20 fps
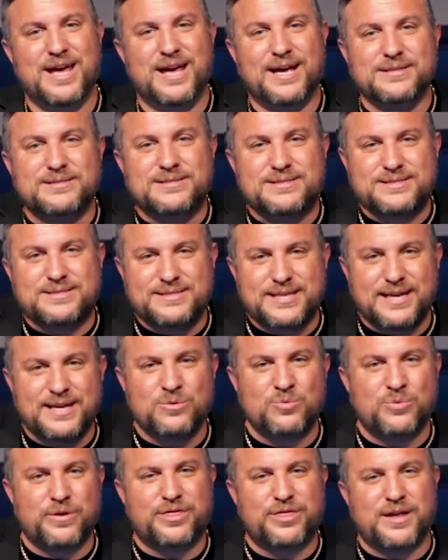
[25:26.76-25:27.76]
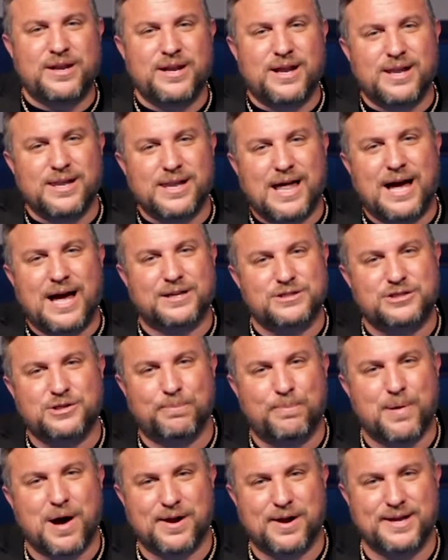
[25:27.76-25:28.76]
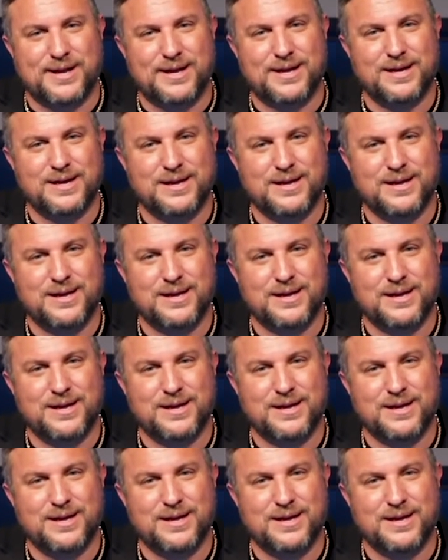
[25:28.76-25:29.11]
is seen within a larger body,